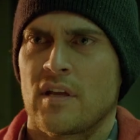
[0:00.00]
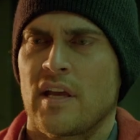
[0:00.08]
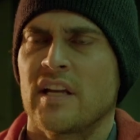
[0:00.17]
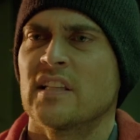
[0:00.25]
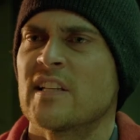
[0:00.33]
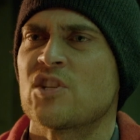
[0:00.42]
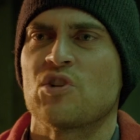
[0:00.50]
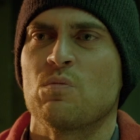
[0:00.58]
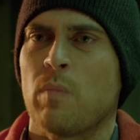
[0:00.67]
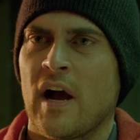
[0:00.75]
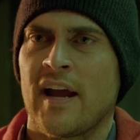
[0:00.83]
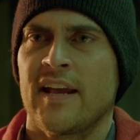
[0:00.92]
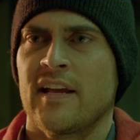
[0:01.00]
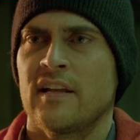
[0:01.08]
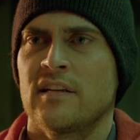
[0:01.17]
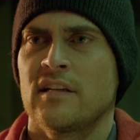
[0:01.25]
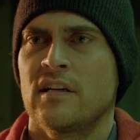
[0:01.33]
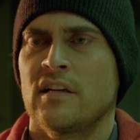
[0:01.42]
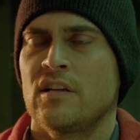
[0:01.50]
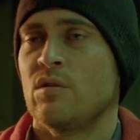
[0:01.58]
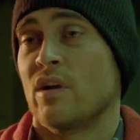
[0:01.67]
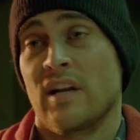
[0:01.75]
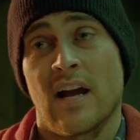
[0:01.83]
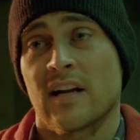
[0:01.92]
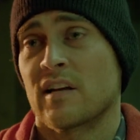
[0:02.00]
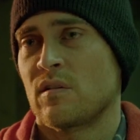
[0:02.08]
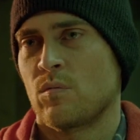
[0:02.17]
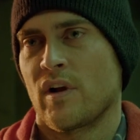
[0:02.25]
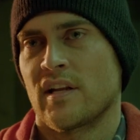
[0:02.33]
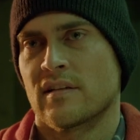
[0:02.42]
and unless you buy in, you are not going to win.